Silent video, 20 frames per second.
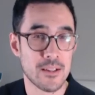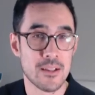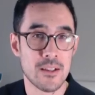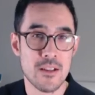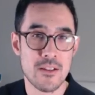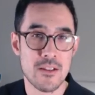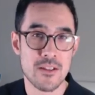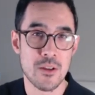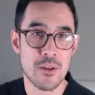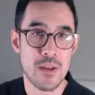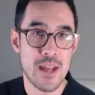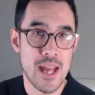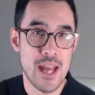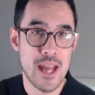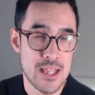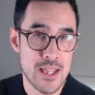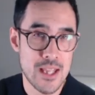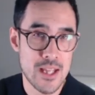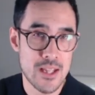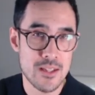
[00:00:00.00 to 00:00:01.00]
So
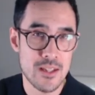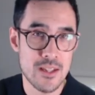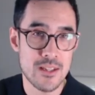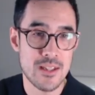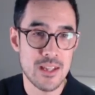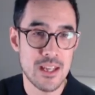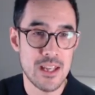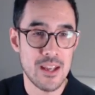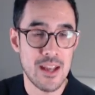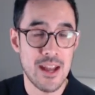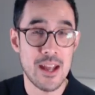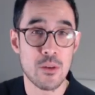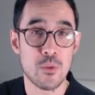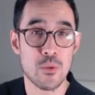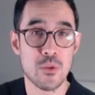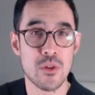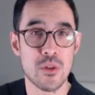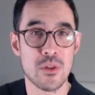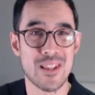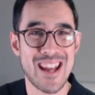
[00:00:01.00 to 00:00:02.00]
ethnicity and
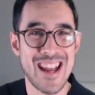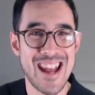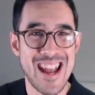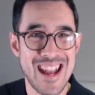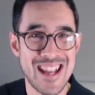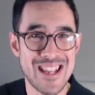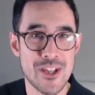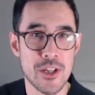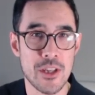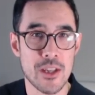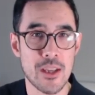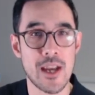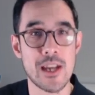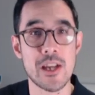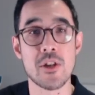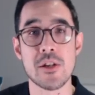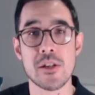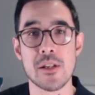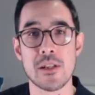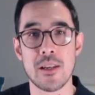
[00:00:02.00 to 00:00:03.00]
also their
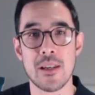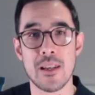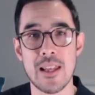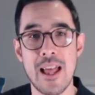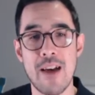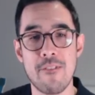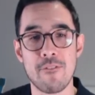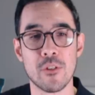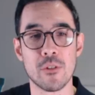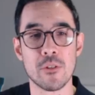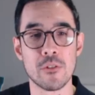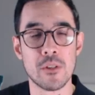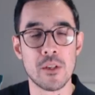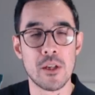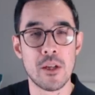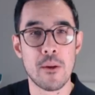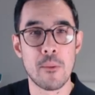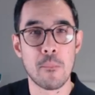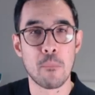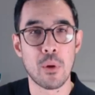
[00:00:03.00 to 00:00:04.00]
education level
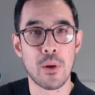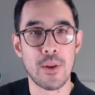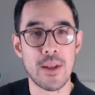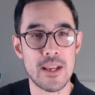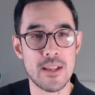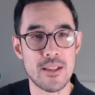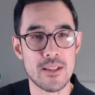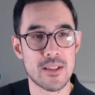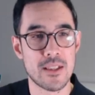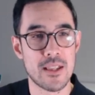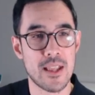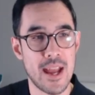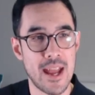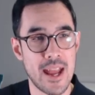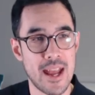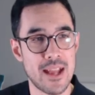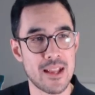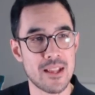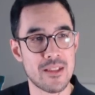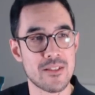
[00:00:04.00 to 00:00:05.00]
play to the
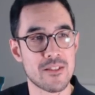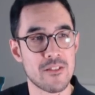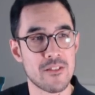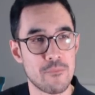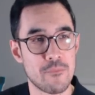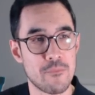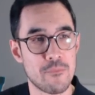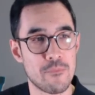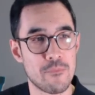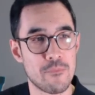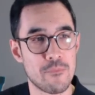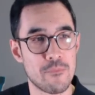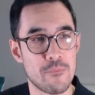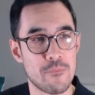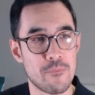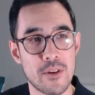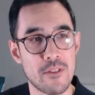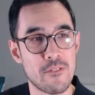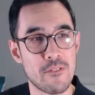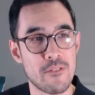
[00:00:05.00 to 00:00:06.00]
hands of being more
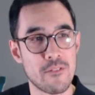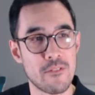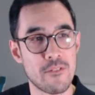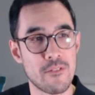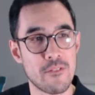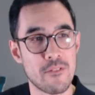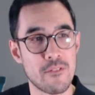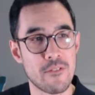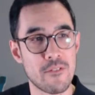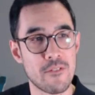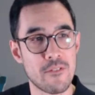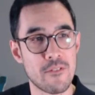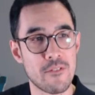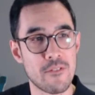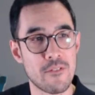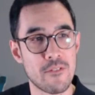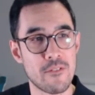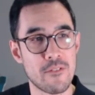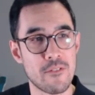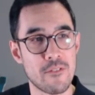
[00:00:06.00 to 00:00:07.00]
in favor,
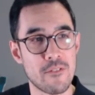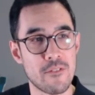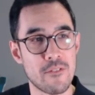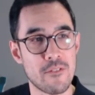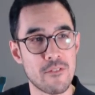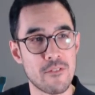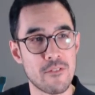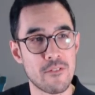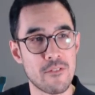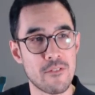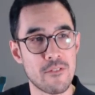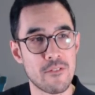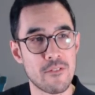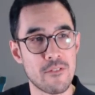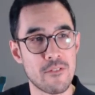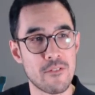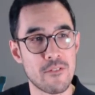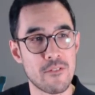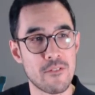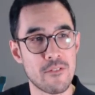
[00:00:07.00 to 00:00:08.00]
white
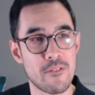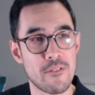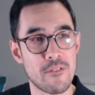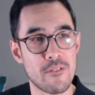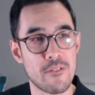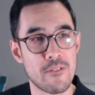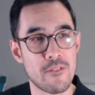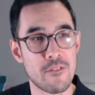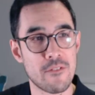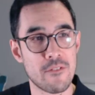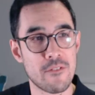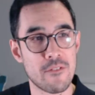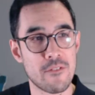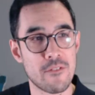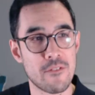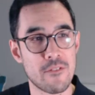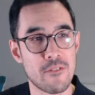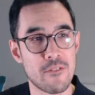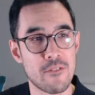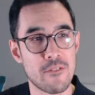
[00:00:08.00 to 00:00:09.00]
non-college,
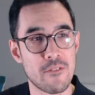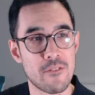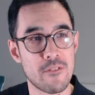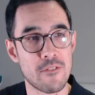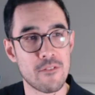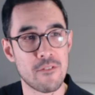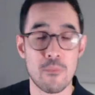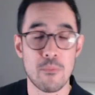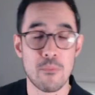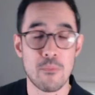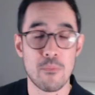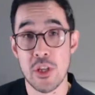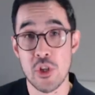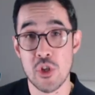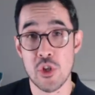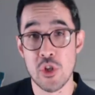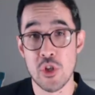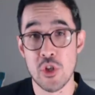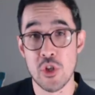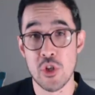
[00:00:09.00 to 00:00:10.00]
into
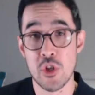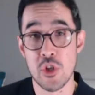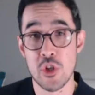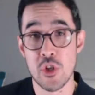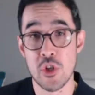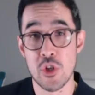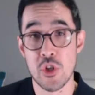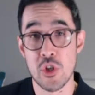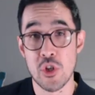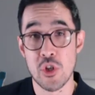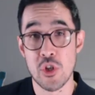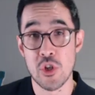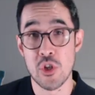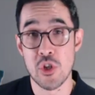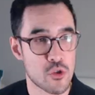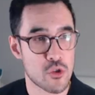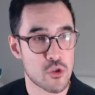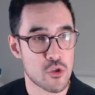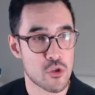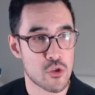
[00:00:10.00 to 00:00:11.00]
potentially voting for
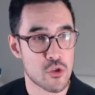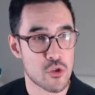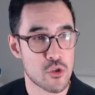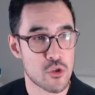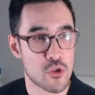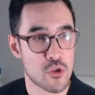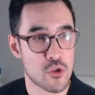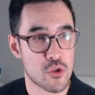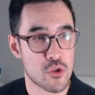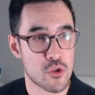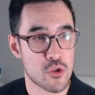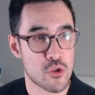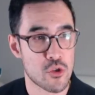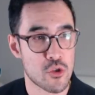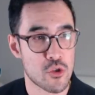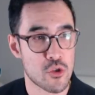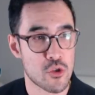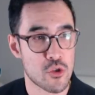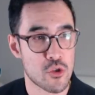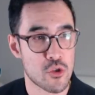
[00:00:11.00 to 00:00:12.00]
Trump in these
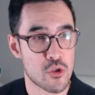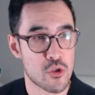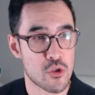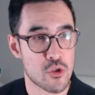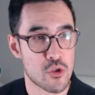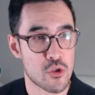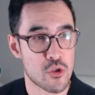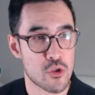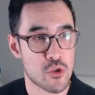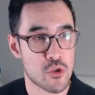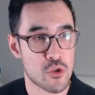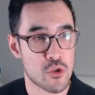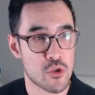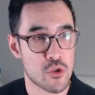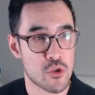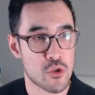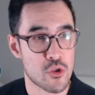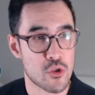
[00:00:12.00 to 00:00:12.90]
key areas.